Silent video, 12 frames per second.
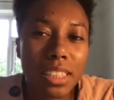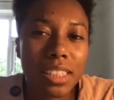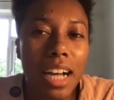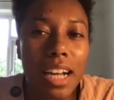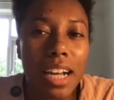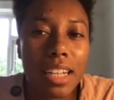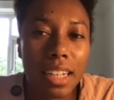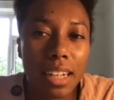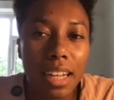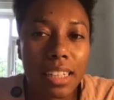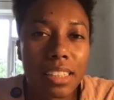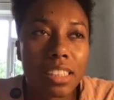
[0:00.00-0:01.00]
tight
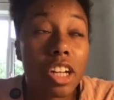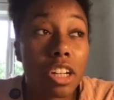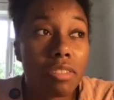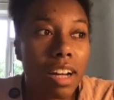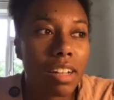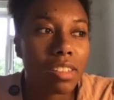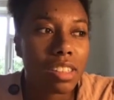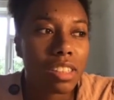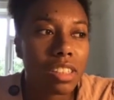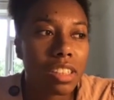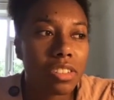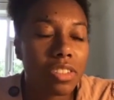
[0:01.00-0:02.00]
deadlines and turnarounds and
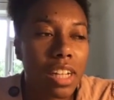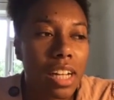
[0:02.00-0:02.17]
stuff.